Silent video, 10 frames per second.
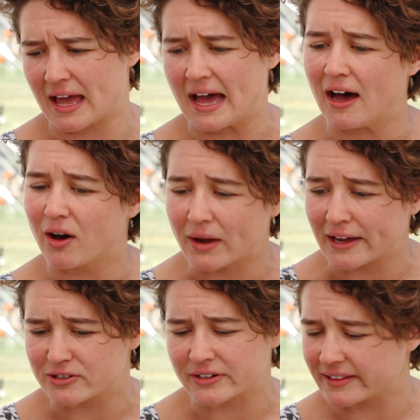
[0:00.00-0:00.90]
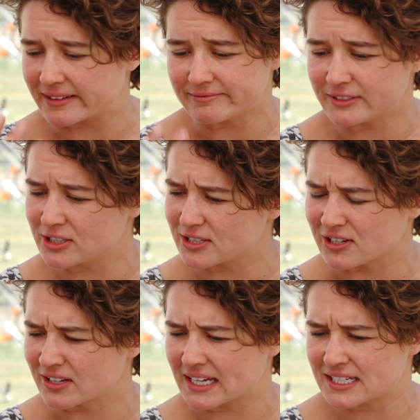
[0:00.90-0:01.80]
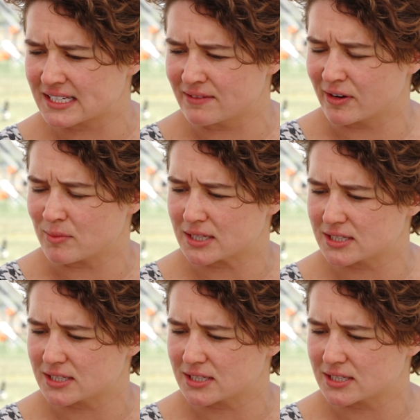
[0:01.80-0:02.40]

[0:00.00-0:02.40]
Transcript: our country that you just don't get to see very much.